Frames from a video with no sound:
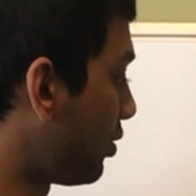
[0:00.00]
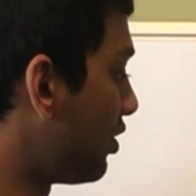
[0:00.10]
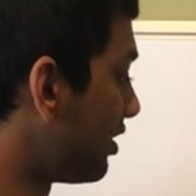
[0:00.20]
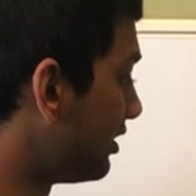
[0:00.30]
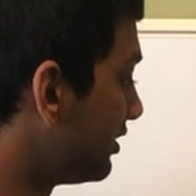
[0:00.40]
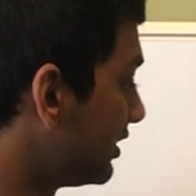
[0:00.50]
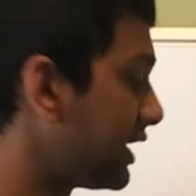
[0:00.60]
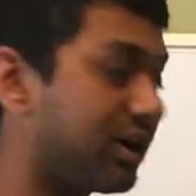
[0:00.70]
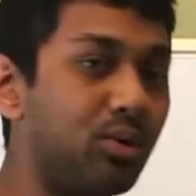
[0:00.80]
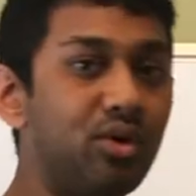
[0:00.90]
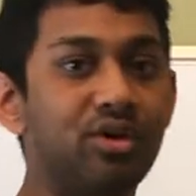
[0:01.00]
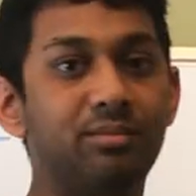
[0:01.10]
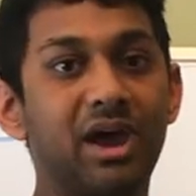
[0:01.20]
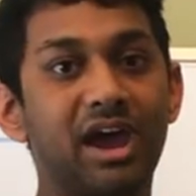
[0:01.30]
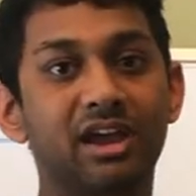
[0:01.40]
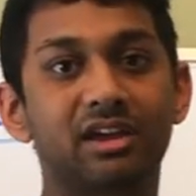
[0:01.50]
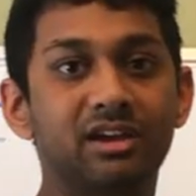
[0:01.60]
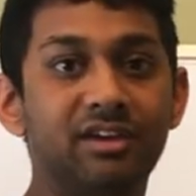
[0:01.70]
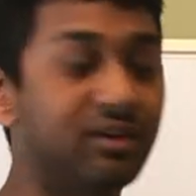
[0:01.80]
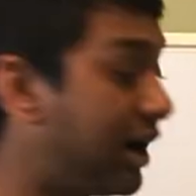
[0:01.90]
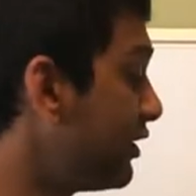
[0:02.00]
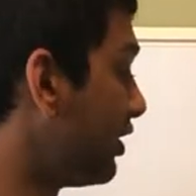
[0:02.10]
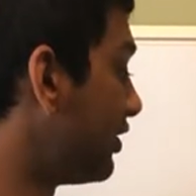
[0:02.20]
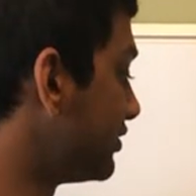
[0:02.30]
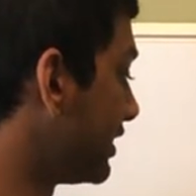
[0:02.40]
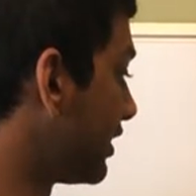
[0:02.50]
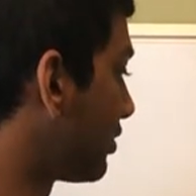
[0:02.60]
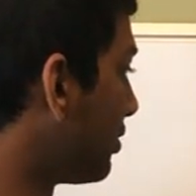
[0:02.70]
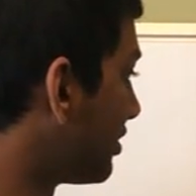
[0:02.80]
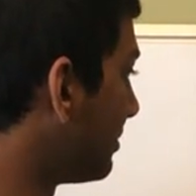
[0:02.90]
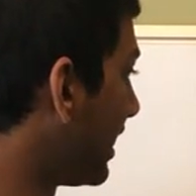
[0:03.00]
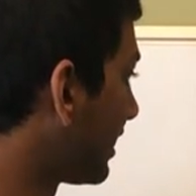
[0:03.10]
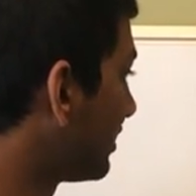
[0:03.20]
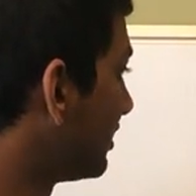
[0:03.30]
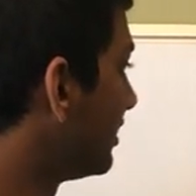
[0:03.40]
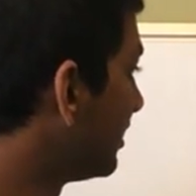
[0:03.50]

quarter. You get a quarter back. Every $100, you get a quarter back.